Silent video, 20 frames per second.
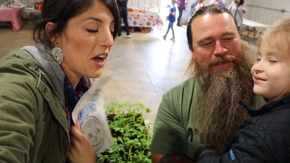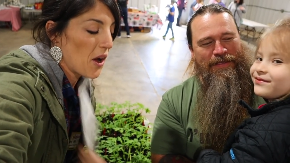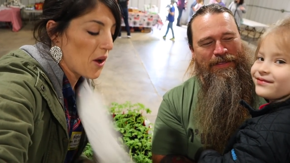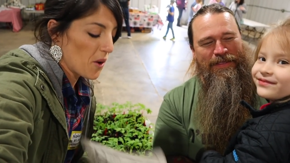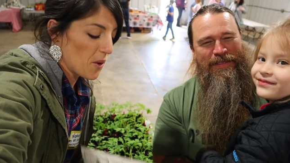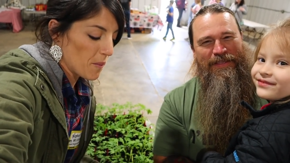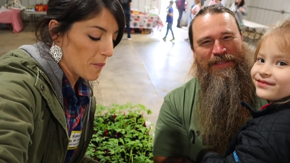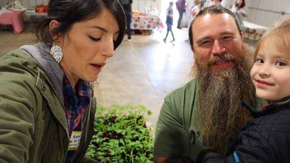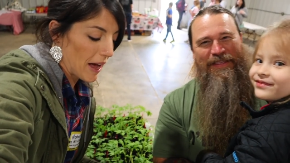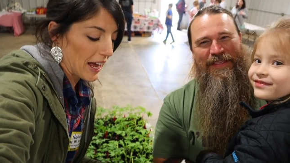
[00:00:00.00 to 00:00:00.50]

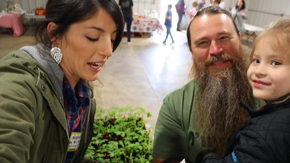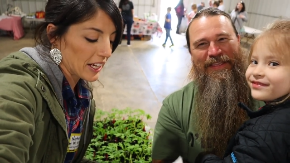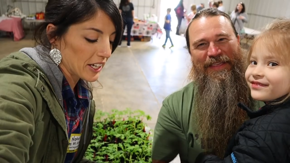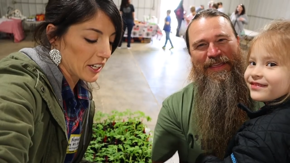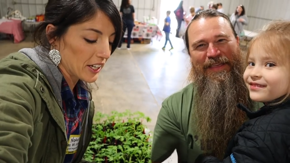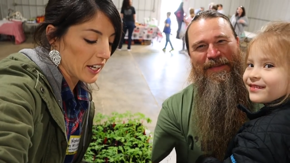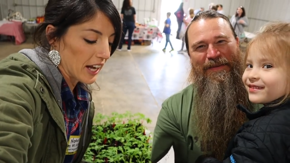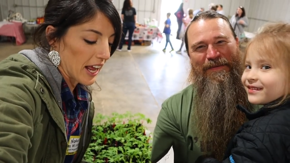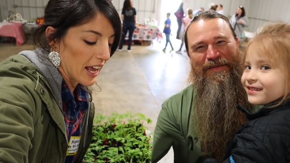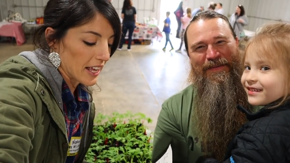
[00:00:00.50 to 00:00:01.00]
Speaker 1: Oh my
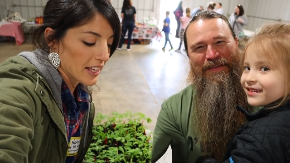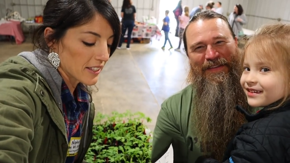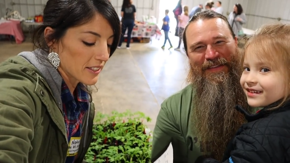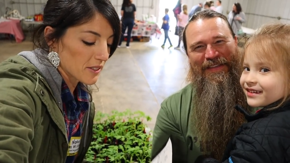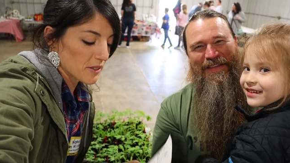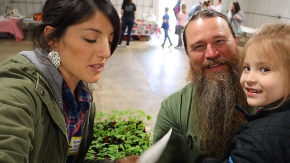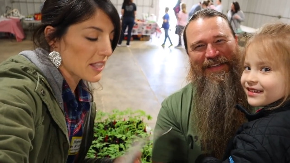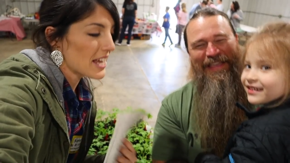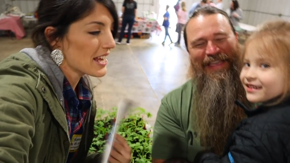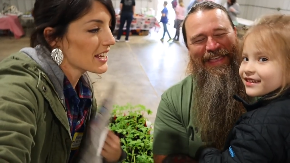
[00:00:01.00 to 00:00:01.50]
goodness.
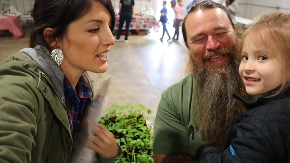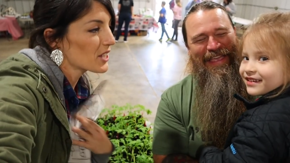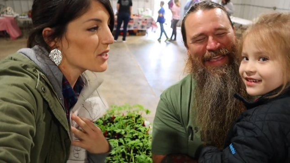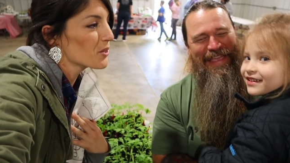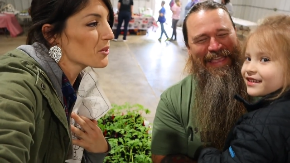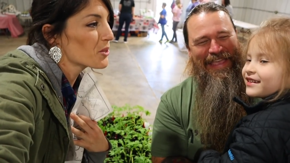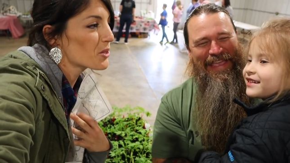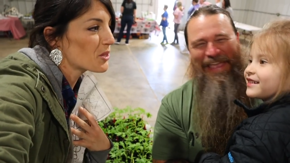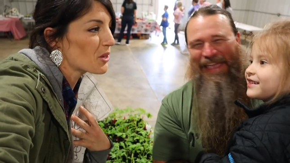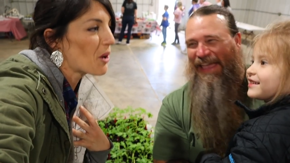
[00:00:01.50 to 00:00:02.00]
Thank
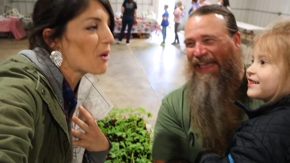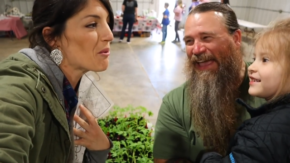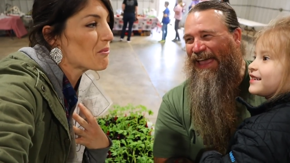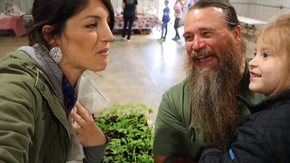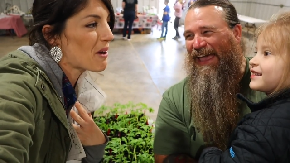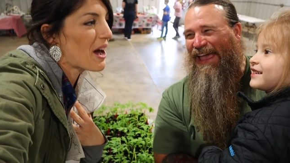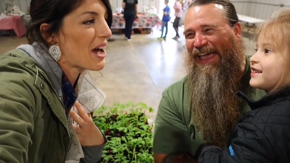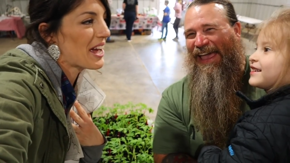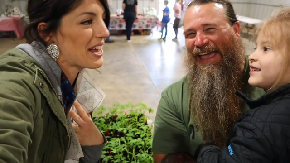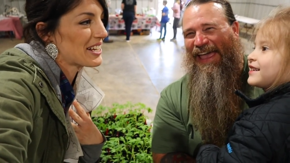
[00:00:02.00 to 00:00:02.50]
you so
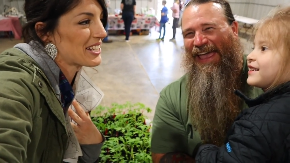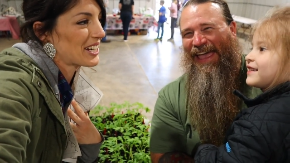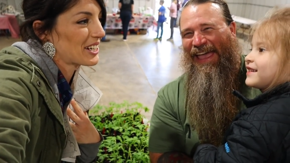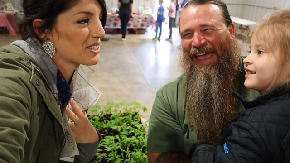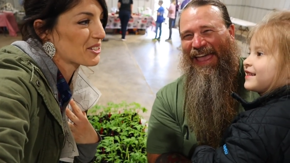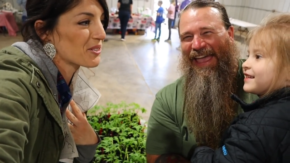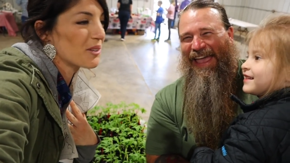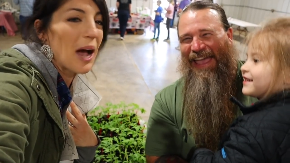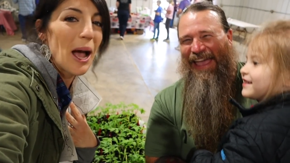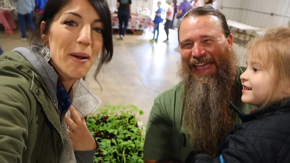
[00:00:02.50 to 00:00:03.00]
much.
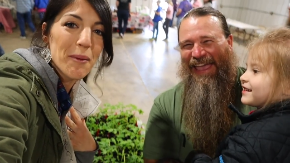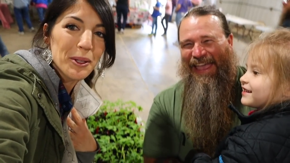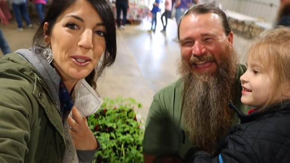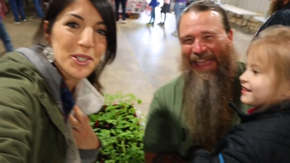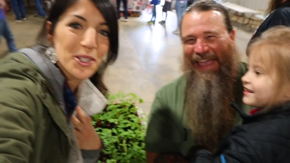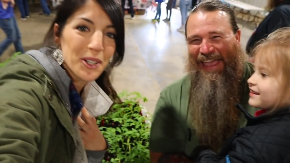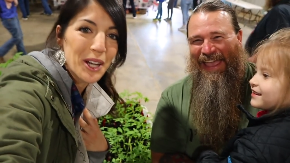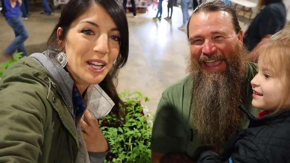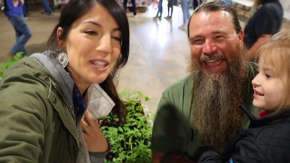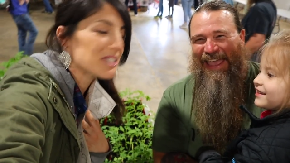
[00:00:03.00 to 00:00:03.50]
I will
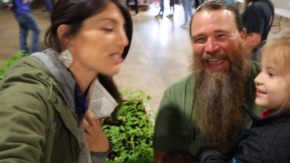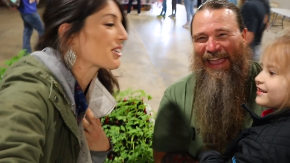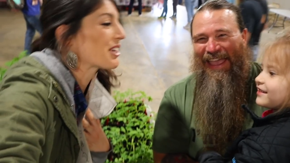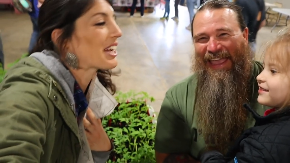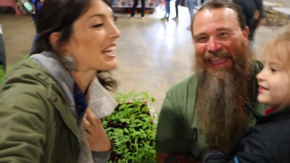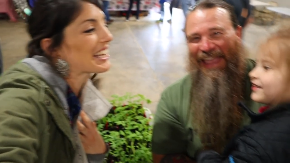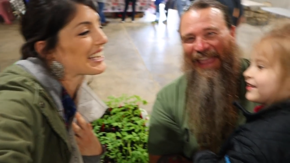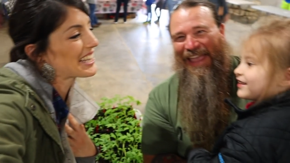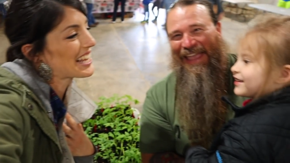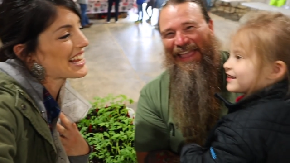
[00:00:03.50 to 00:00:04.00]
treasure
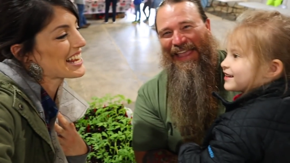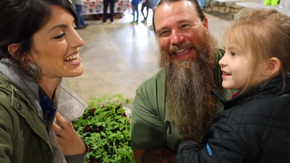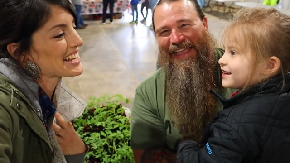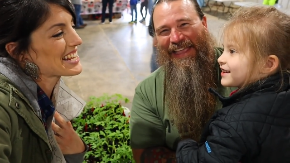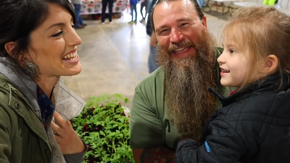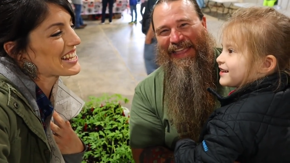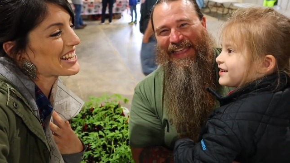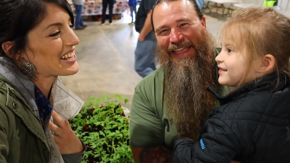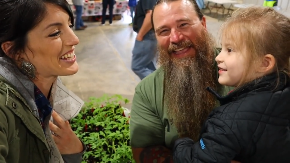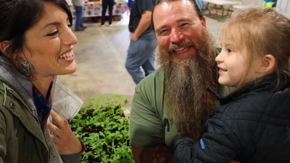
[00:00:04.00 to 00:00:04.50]
it. Thank
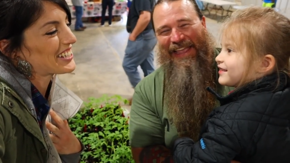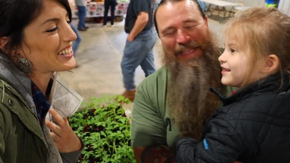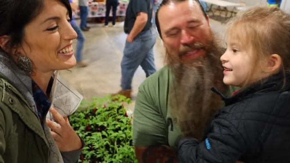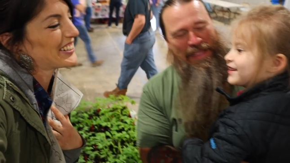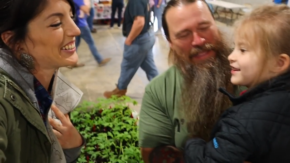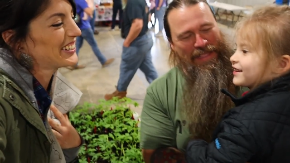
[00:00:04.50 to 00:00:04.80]
you.